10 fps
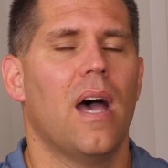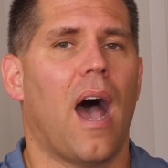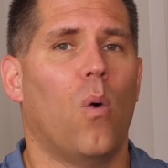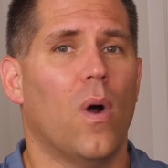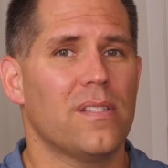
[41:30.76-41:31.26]

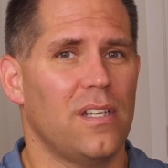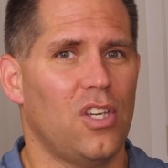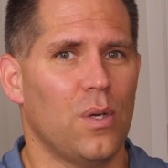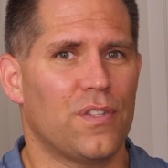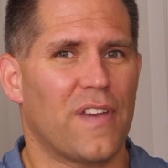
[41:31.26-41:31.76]
I wasn't a
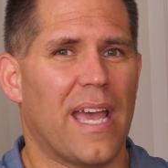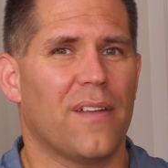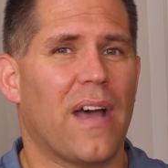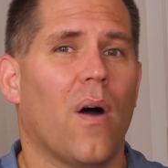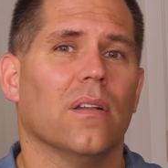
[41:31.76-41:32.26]
huge fan
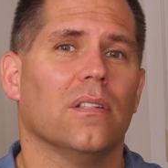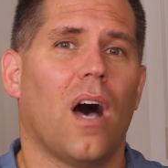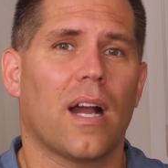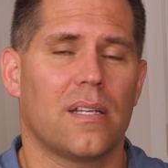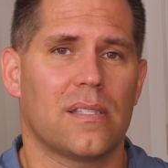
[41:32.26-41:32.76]
of how it
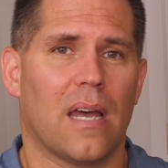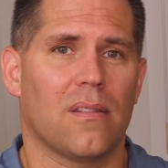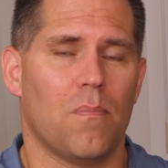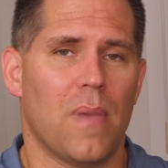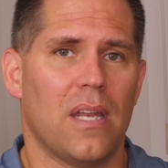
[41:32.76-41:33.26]
locked us out
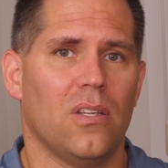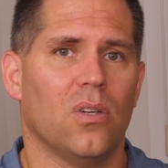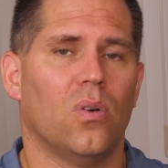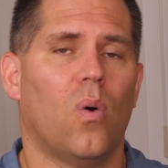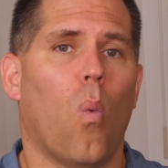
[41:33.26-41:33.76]
of the
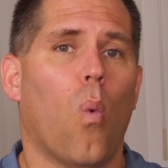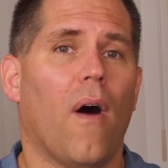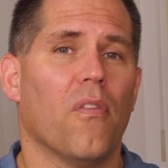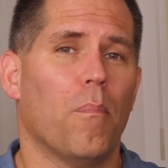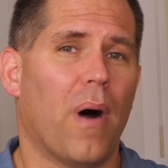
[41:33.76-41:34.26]
menu
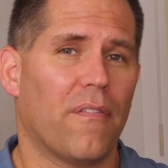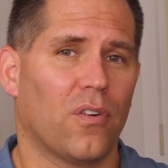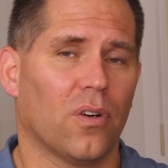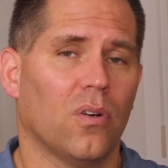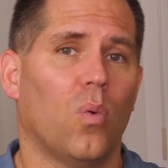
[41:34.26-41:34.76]
while the
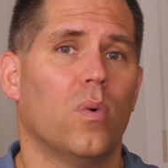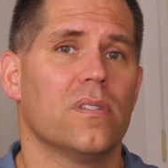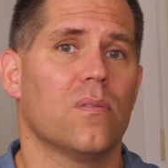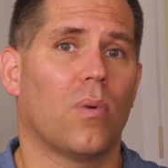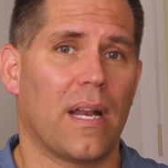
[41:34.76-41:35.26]
buffer
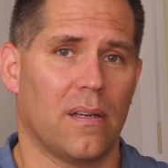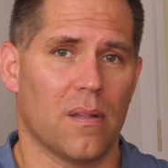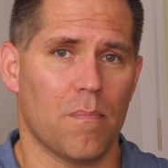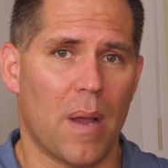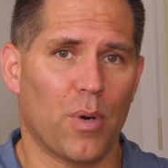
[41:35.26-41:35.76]
was writing to
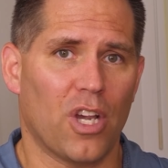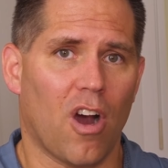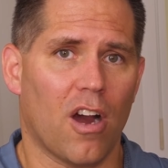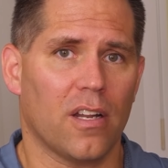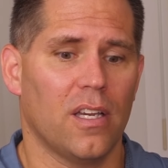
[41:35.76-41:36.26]
the memory
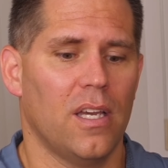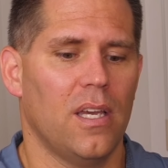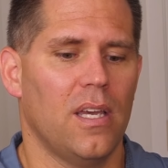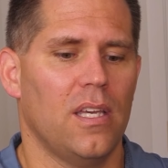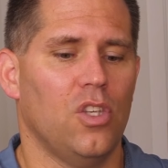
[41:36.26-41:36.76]
card.
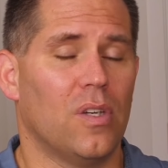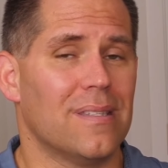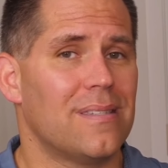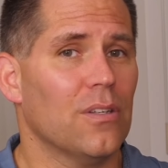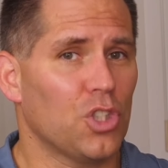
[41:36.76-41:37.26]
You can
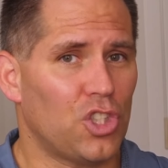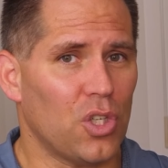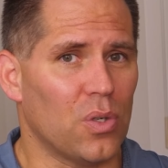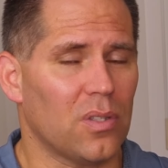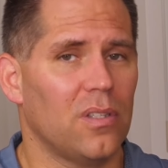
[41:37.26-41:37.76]
still
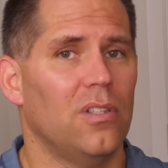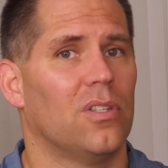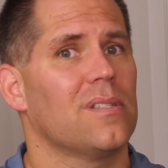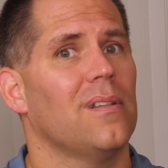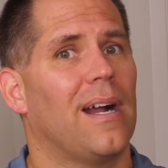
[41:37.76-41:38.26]
shoot, you're
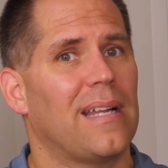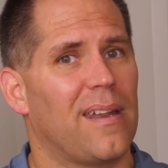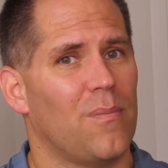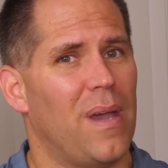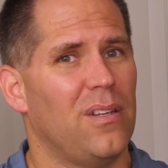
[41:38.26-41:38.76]
just locked out
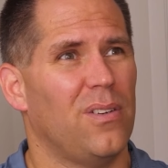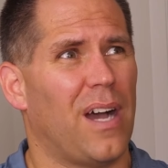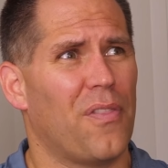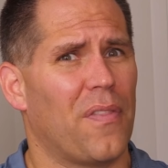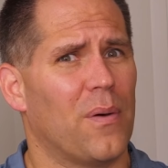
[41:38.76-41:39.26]
of the menu.
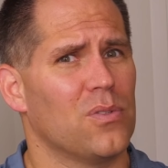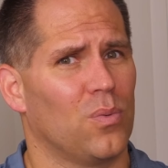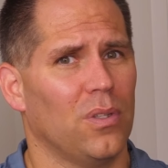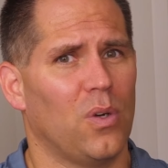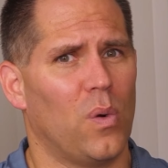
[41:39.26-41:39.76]
I thought that was a
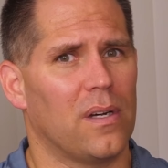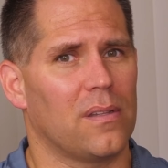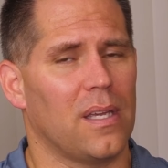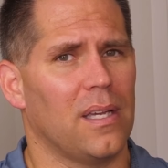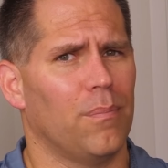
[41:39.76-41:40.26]
really
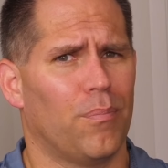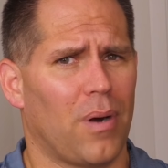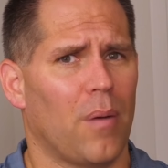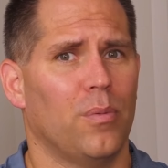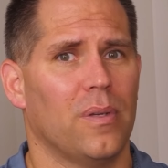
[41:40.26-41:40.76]
weird thing,
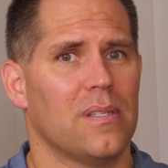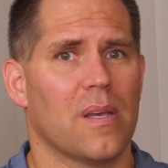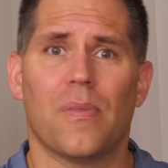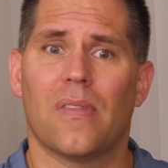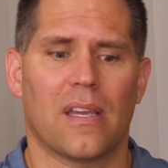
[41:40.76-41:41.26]
probably
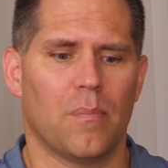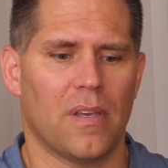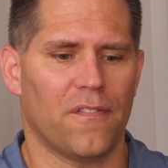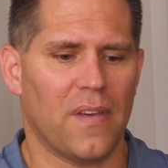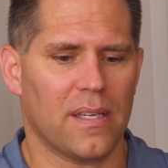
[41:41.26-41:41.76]
something that can
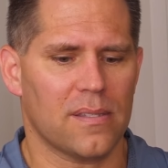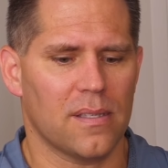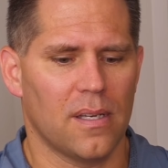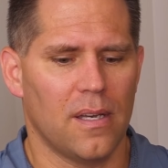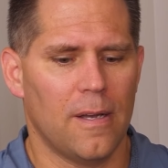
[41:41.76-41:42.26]
be fixed.